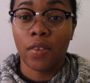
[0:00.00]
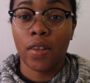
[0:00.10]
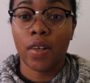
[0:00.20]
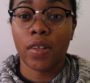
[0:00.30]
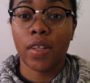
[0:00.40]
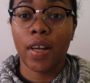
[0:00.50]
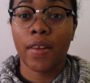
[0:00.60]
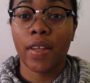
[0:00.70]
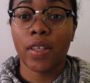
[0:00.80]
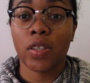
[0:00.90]
There, there
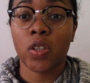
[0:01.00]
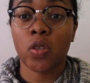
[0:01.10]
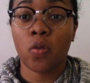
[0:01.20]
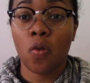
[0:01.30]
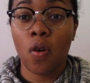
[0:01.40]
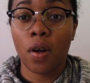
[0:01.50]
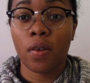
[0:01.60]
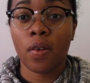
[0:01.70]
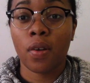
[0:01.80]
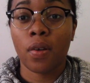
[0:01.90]
there's a
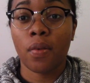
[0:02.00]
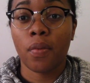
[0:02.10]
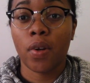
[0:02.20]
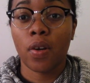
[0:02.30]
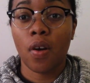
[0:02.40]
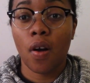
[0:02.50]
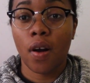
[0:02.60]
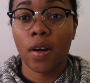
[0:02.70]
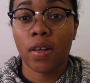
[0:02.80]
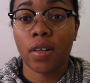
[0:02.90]
strong
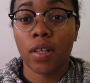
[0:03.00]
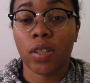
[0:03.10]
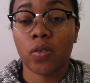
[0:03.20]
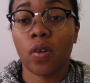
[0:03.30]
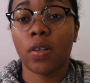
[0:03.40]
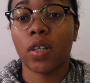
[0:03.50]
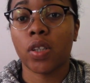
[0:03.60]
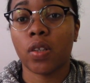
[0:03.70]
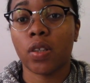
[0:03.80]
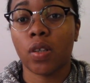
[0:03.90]
guard. There's,
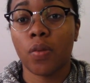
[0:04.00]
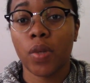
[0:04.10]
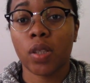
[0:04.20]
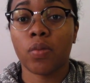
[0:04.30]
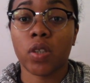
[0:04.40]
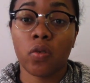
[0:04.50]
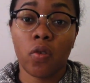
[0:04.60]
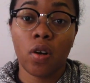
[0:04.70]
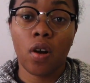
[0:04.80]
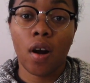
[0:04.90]
there's, there's going to be some
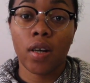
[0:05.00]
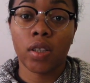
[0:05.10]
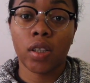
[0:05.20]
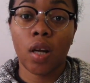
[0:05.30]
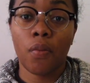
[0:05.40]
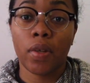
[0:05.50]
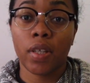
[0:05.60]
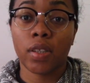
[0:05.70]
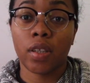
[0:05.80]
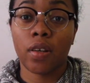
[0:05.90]
strong guards coming
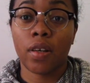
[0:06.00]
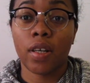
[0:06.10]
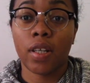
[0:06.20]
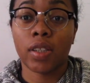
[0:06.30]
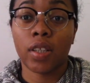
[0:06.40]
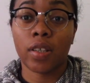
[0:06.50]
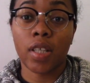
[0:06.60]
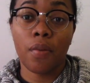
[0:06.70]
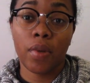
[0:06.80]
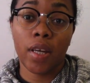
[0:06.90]
this year in this year's
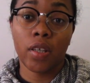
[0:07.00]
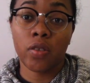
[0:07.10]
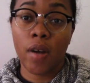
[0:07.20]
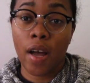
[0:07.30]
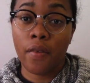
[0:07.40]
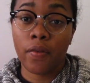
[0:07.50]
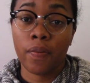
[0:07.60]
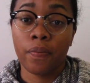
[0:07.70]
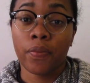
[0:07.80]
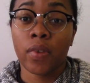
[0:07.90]
NBA draft.
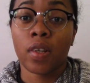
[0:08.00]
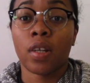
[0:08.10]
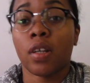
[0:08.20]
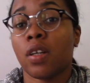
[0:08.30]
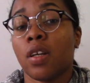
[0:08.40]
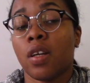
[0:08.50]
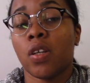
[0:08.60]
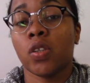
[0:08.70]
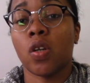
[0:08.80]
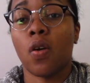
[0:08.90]

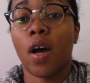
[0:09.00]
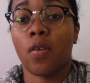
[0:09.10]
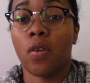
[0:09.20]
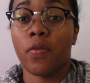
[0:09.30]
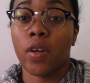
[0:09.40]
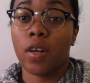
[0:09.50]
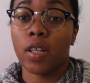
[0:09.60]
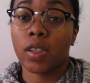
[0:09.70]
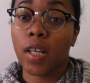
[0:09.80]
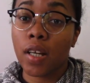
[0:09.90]
So I don't know if they're
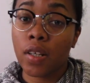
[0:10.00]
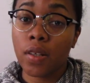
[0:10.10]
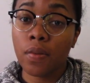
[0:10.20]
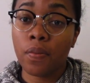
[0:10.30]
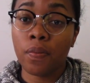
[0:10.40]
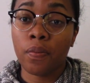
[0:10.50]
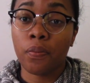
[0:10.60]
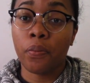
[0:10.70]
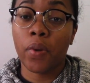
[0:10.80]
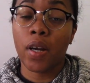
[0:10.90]
gonna sign him,
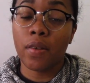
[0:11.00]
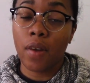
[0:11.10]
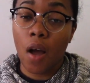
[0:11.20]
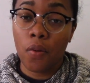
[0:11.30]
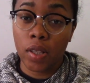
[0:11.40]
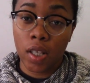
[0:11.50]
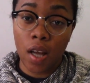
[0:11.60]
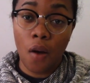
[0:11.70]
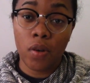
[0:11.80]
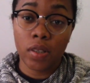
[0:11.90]
but I would keep.
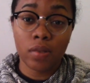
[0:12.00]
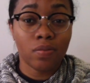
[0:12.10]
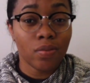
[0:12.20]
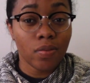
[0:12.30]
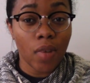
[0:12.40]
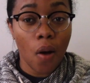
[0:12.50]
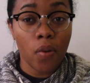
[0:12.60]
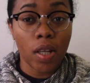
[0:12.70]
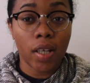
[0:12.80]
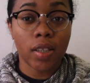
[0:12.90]
I would. I
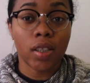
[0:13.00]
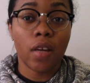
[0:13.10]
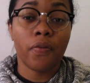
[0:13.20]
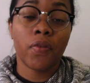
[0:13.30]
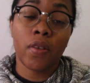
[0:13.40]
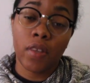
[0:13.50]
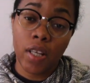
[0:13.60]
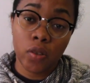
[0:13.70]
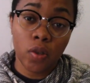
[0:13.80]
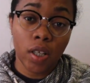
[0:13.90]
would look into if he, the
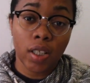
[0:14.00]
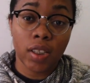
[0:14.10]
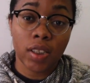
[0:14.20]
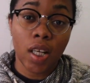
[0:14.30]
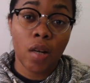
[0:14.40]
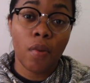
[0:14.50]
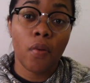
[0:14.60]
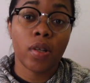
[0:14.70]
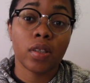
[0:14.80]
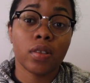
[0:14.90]
Knicks were looking to sign him. I
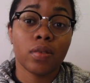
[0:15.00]
would